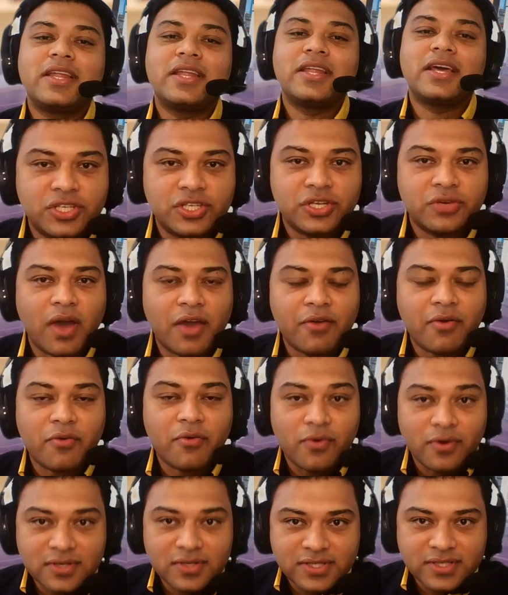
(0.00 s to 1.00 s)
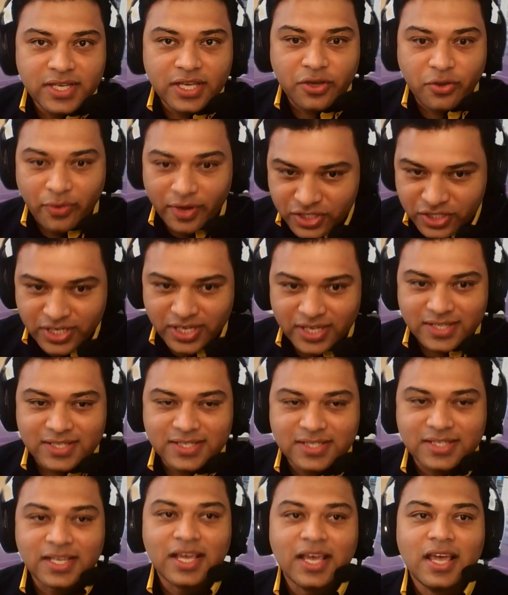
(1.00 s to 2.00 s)
with the 25 common PhD
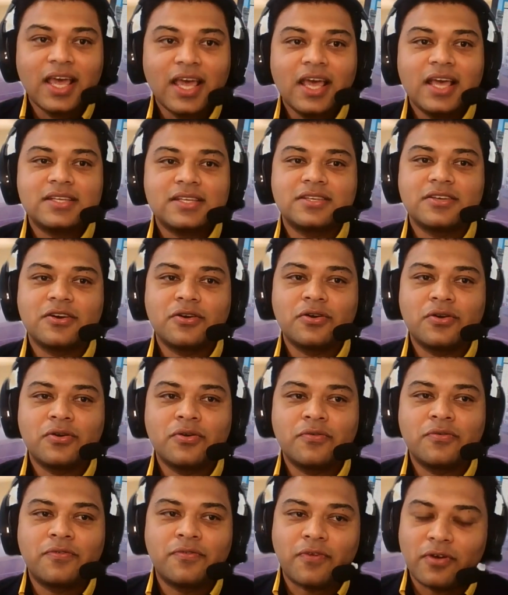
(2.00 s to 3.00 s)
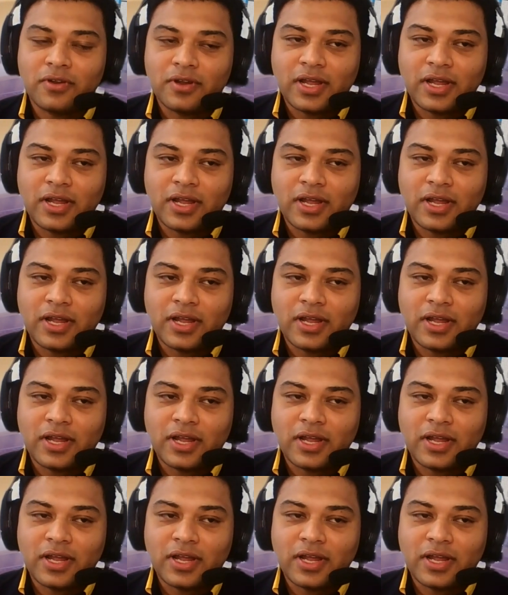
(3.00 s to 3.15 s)
Viva Voce questions.